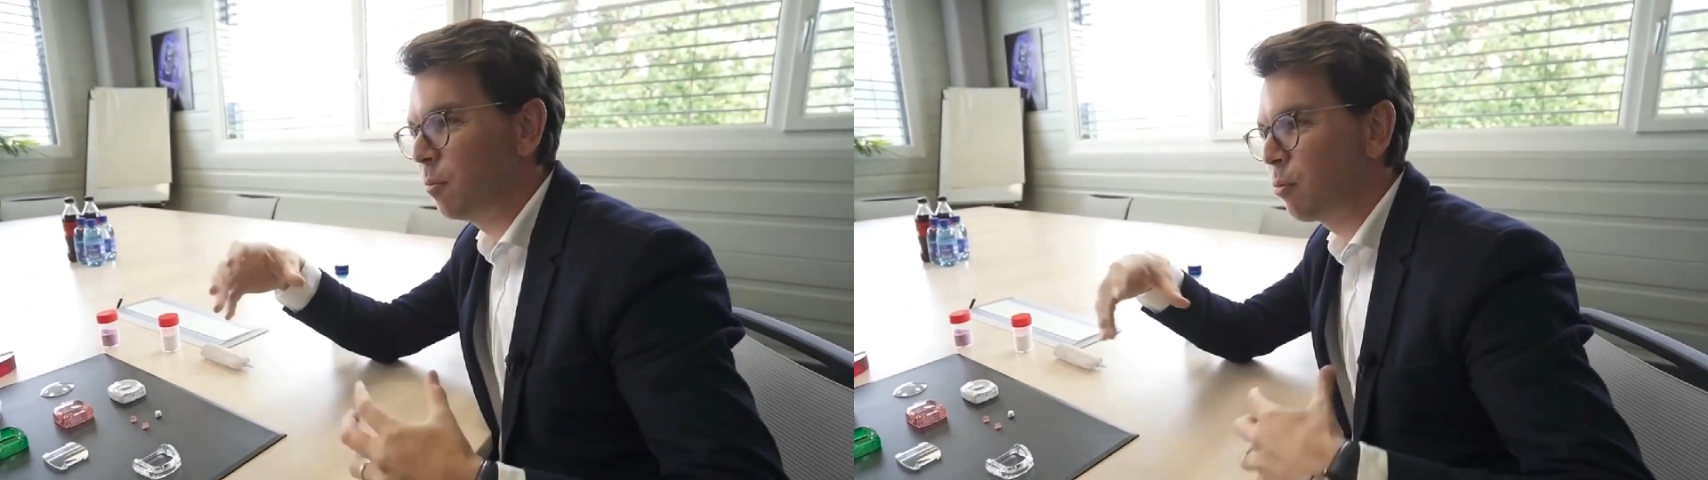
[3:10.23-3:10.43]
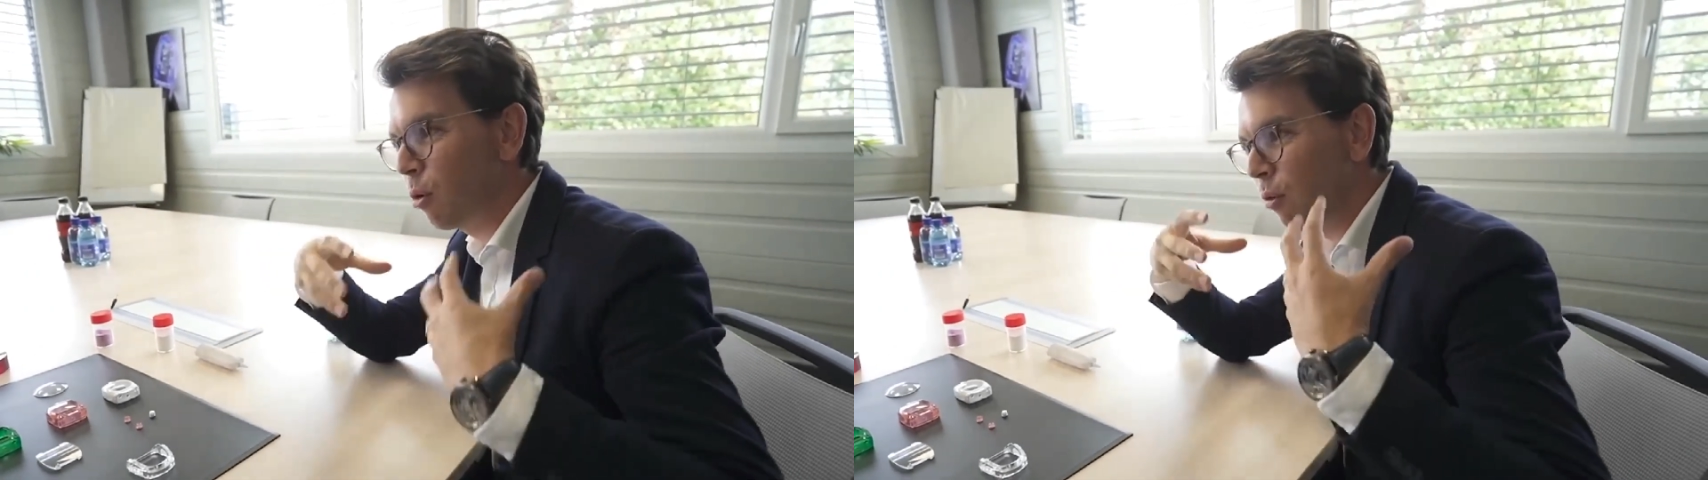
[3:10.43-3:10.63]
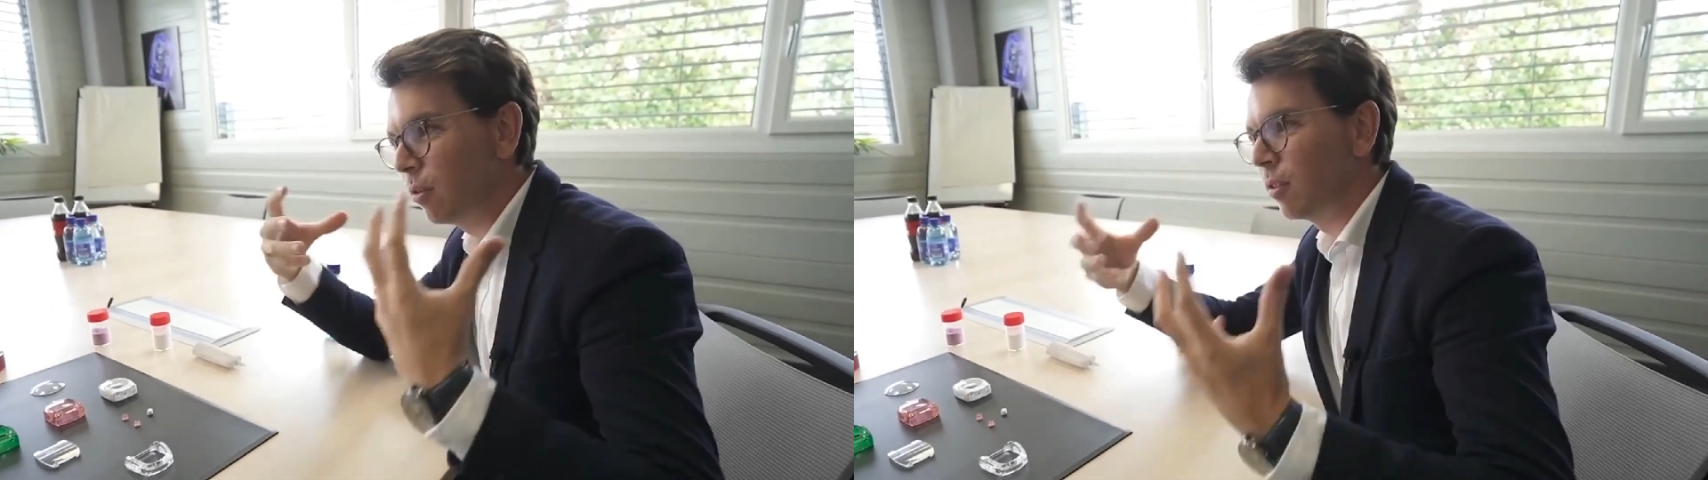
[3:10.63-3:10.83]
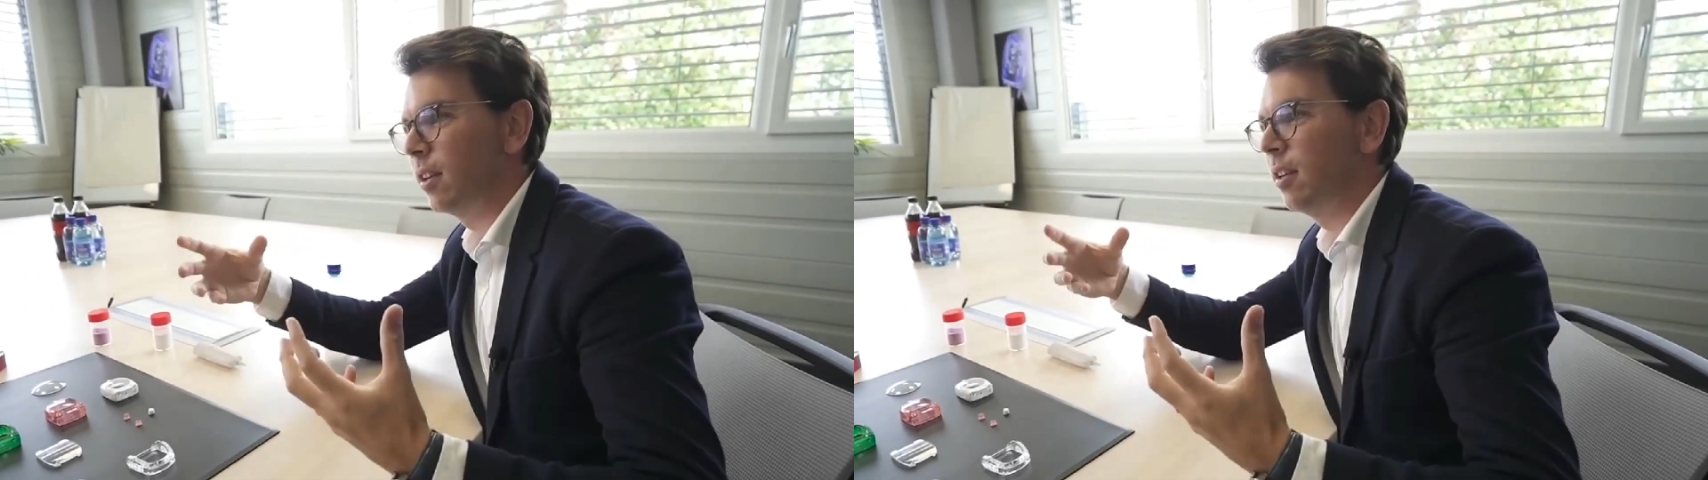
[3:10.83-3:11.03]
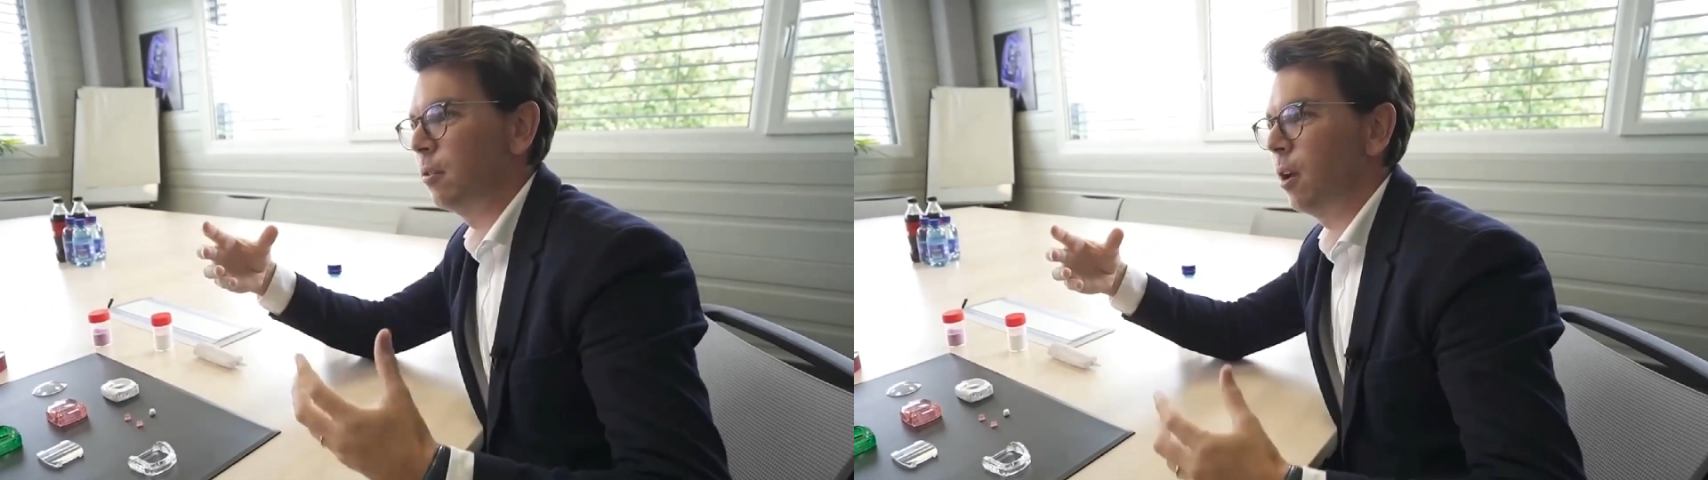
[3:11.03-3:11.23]
improve
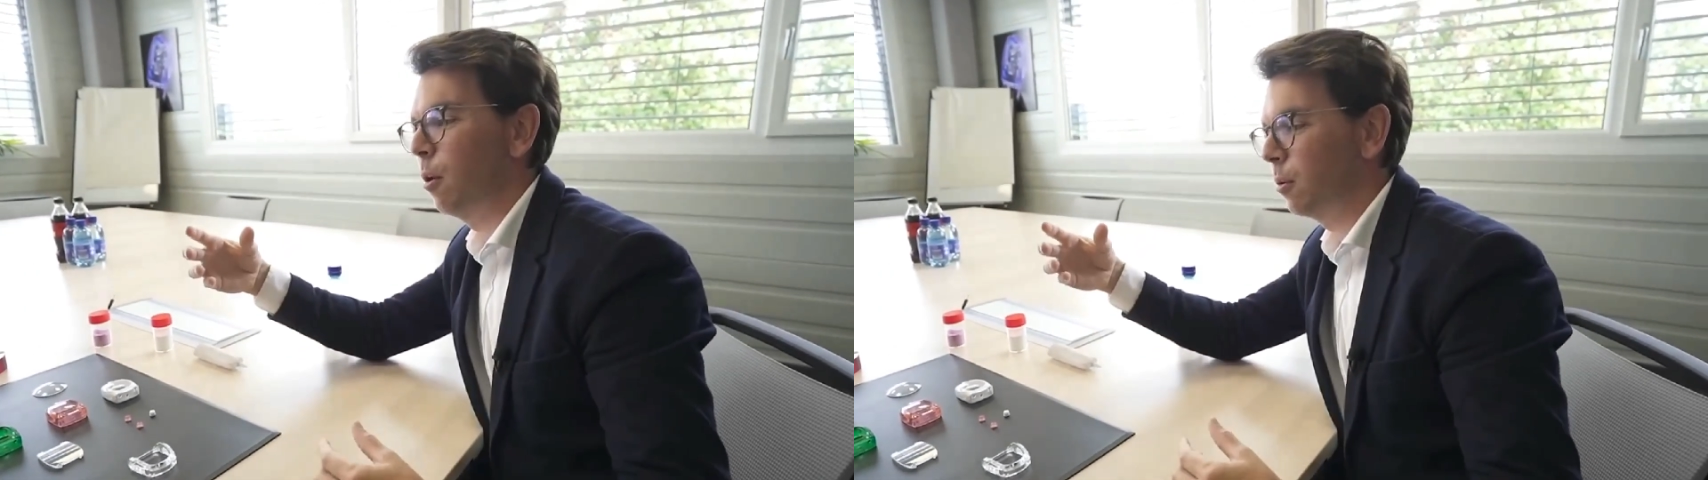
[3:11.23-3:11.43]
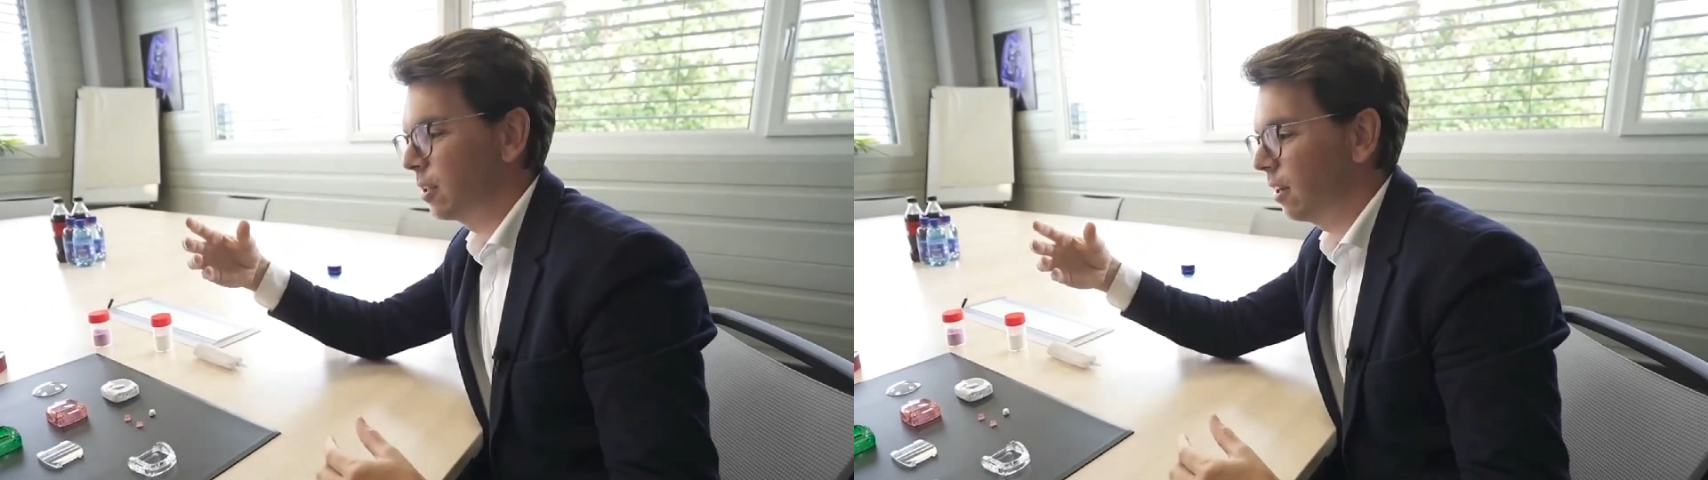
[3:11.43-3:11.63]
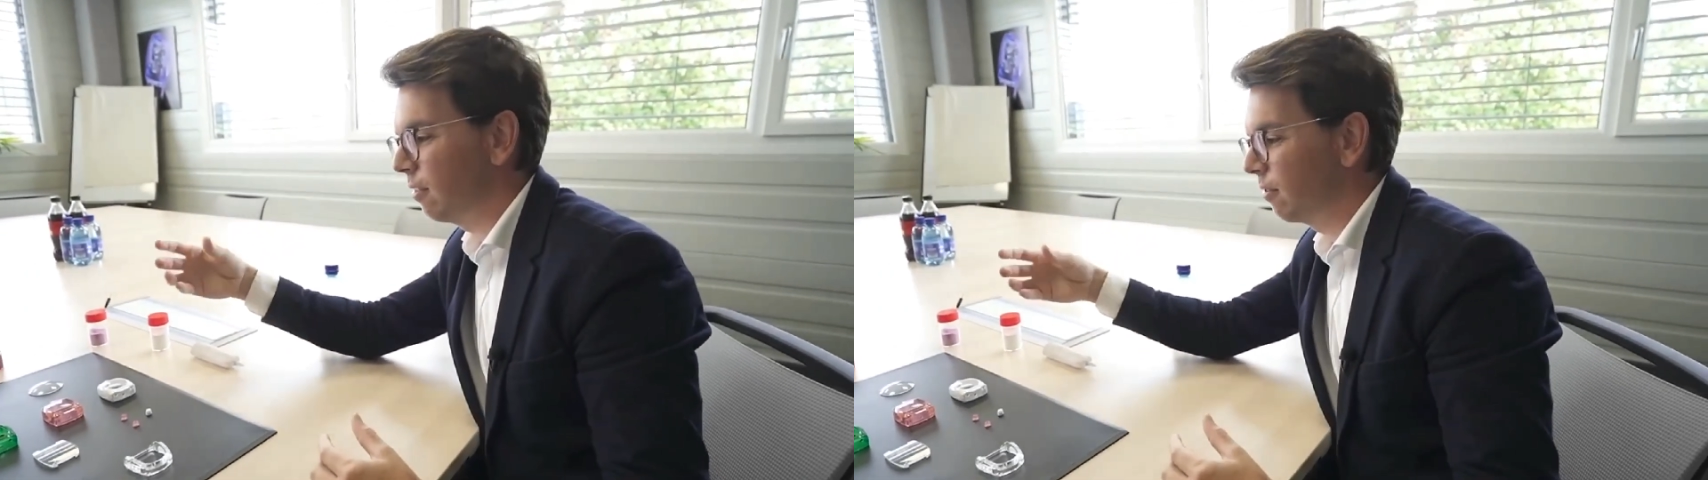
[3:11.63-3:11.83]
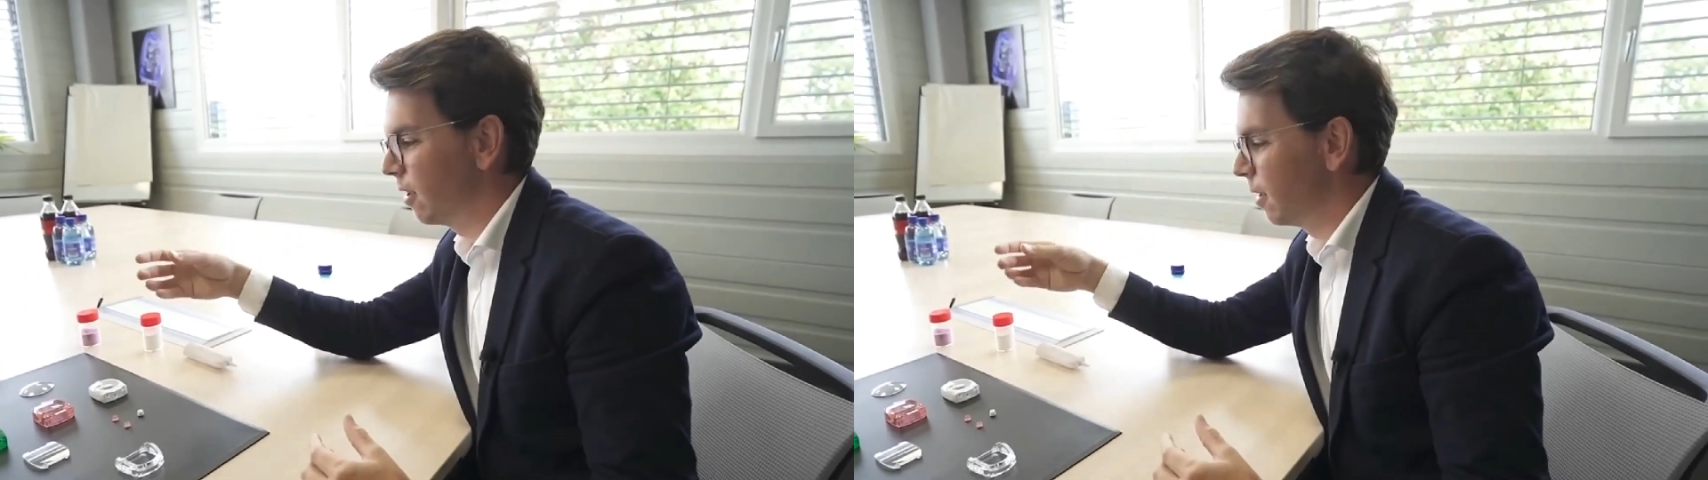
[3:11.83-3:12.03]
ourselves,